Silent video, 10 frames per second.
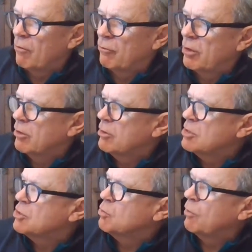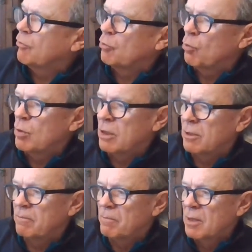a very swift
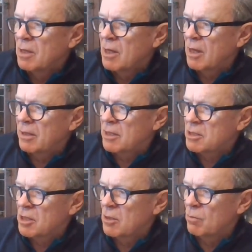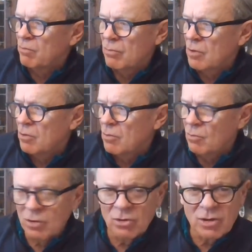wing. And they said,
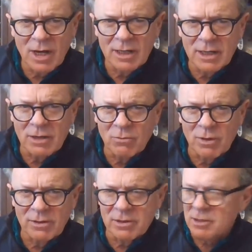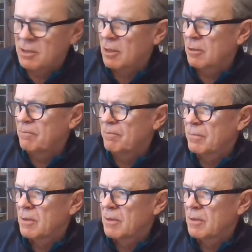Will you kindly get rid of this thing?